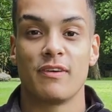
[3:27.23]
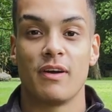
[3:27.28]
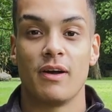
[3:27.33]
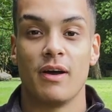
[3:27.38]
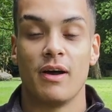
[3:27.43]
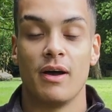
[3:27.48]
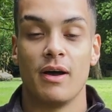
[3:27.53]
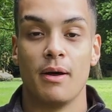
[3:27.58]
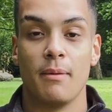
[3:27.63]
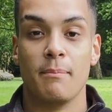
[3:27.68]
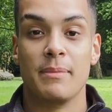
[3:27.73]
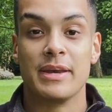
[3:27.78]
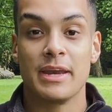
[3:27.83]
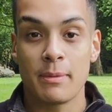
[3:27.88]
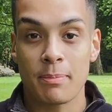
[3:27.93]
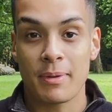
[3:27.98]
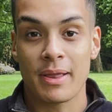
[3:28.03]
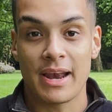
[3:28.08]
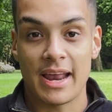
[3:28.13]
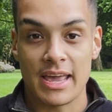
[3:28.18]

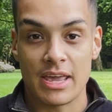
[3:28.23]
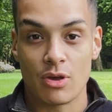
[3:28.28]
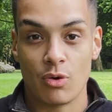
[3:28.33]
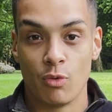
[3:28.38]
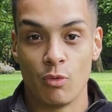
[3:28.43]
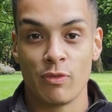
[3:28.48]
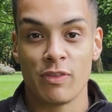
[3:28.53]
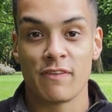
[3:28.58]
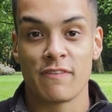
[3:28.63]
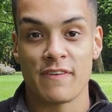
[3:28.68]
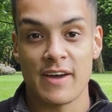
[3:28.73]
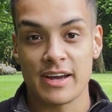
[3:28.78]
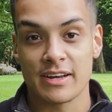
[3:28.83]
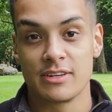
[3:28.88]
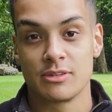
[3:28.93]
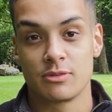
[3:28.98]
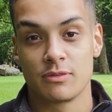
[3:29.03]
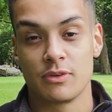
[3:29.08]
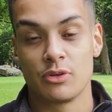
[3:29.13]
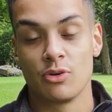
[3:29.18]
manipulate all the
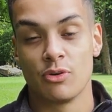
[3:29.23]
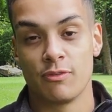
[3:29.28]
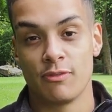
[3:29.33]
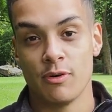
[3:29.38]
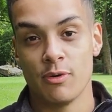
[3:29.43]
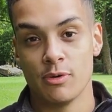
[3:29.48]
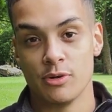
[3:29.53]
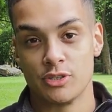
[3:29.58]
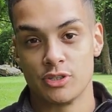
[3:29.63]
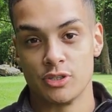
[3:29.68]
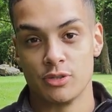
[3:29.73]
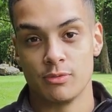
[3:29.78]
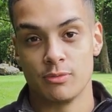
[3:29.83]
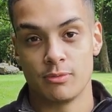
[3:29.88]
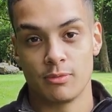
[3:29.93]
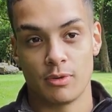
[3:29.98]
factors within your photo shoot,